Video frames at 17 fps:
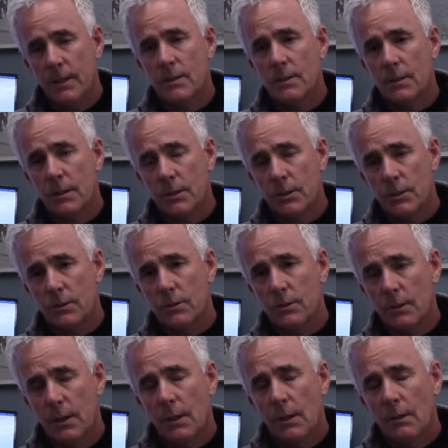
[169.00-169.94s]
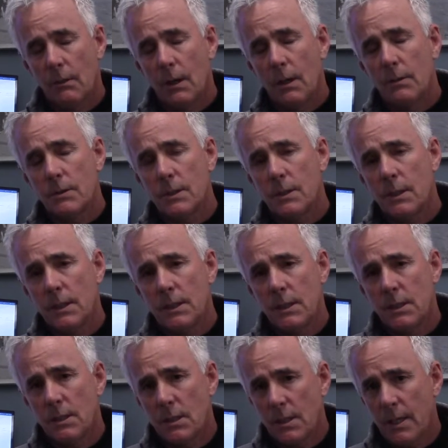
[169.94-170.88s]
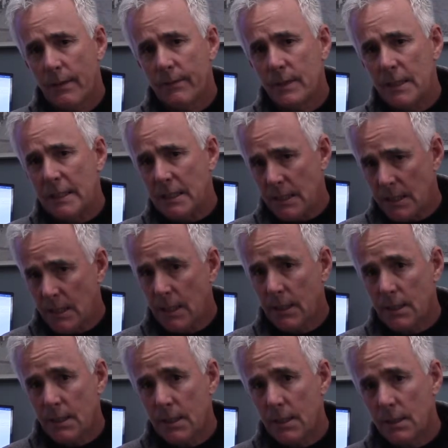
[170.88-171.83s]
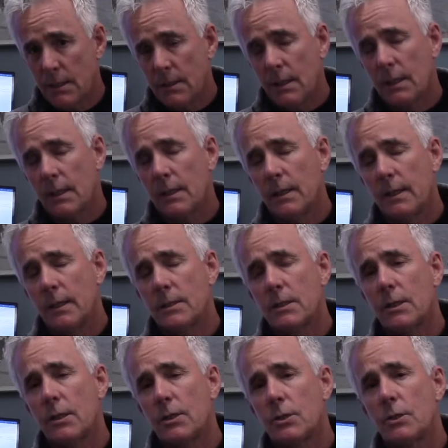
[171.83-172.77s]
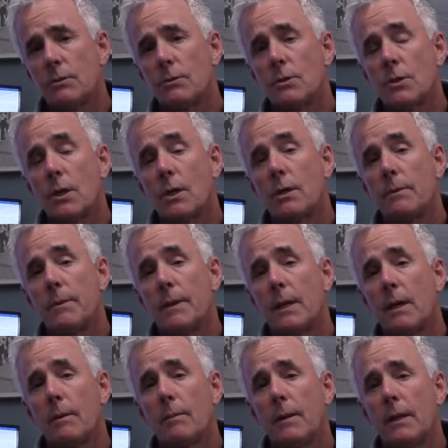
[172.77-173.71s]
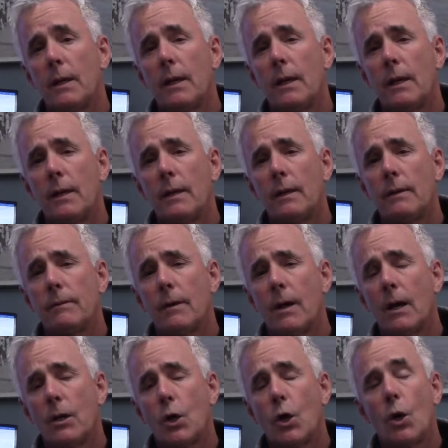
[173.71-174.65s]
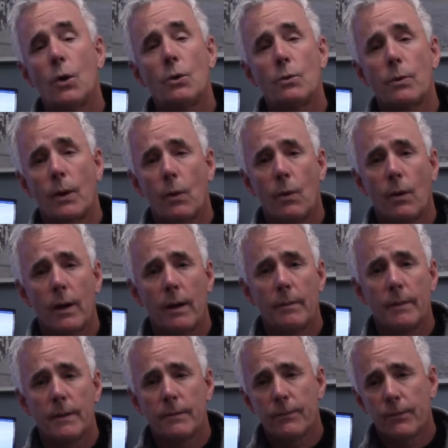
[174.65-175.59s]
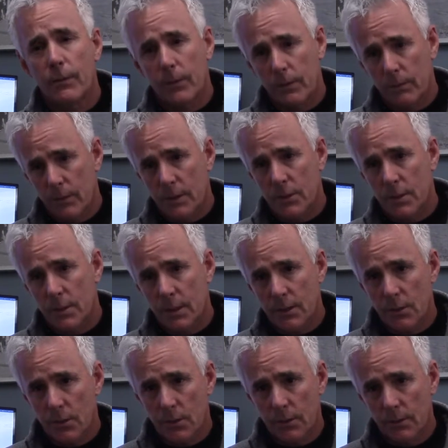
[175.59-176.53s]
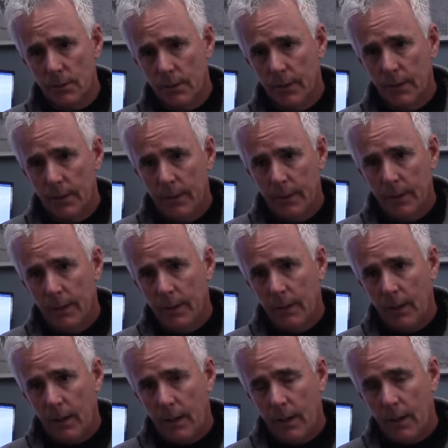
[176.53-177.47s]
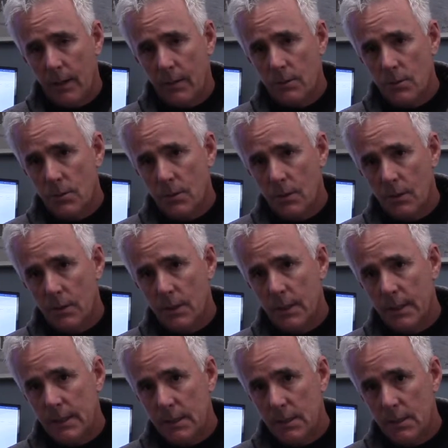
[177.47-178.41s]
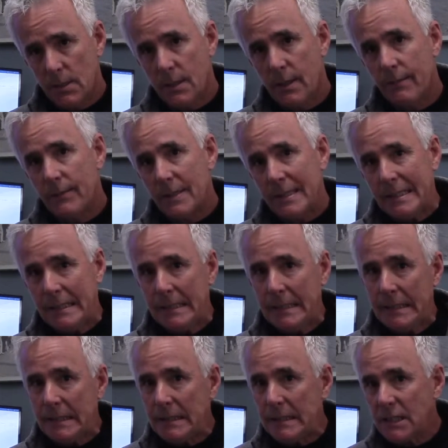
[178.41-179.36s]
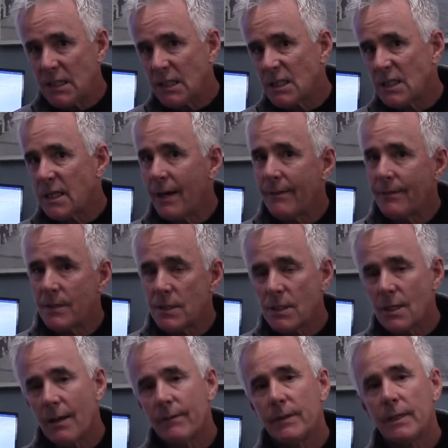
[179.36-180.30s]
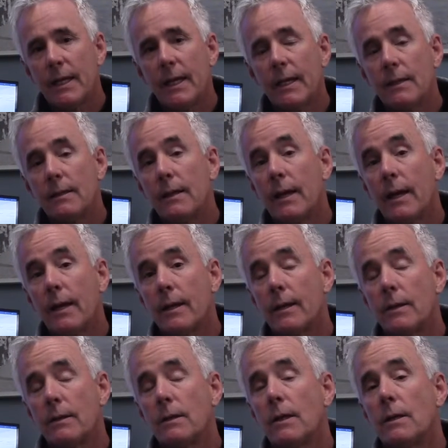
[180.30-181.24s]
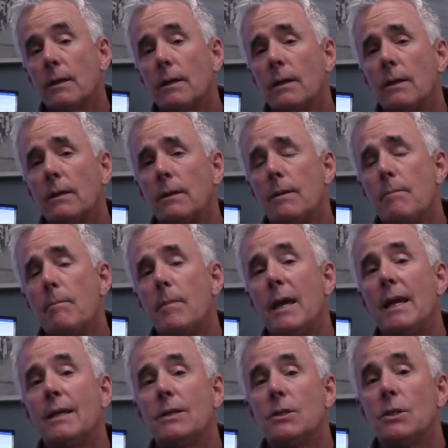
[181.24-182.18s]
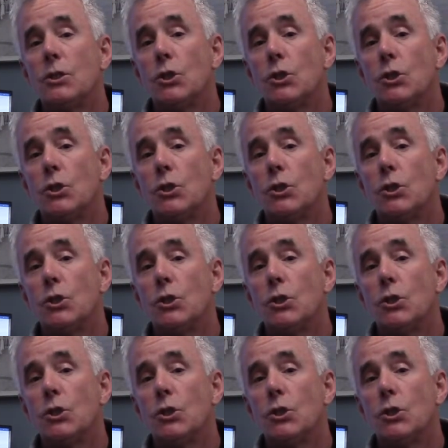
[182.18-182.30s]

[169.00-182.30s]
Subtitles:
Insulation. Well, it was in 1976 that insulation started becoming a code requirement for residential. And so in 1977, 78, they had an amazing